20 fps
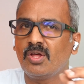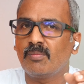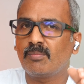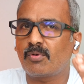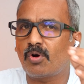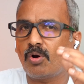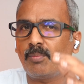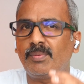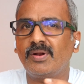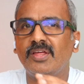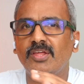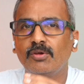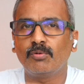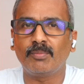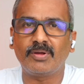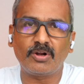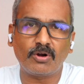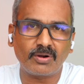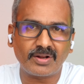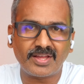probably you
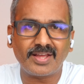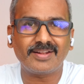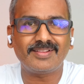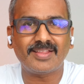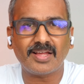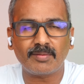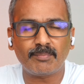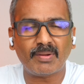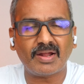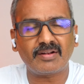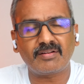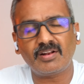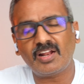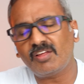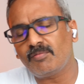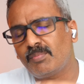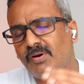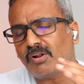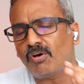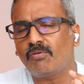may not get that battery
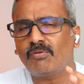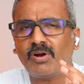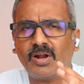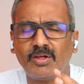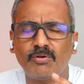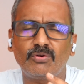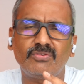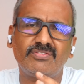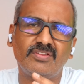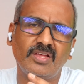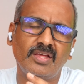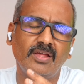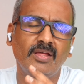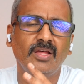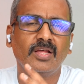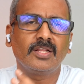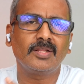life but overall i would say